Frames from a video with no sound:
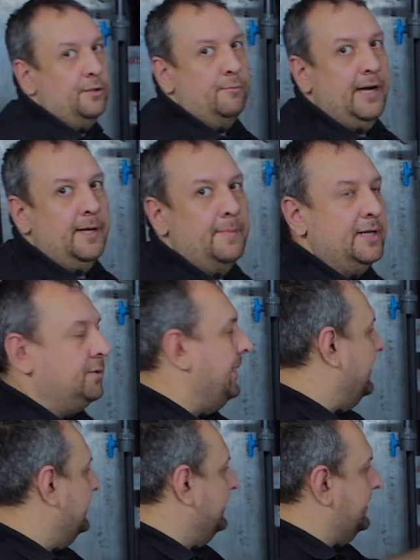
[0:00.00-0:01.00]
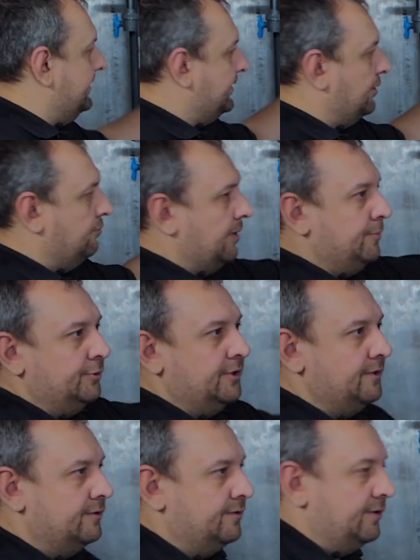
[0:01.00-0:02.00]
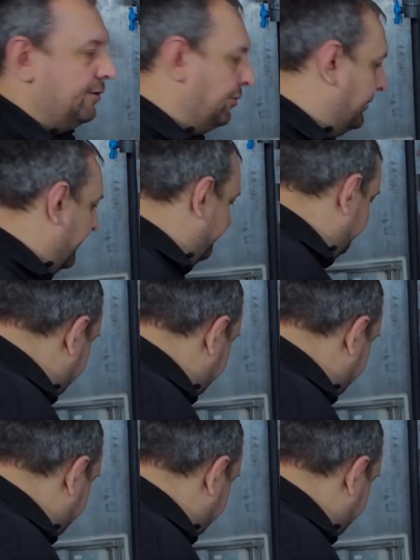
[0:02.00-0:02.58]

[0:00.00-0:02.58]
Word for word: require much maintenance, so we put it into the corner.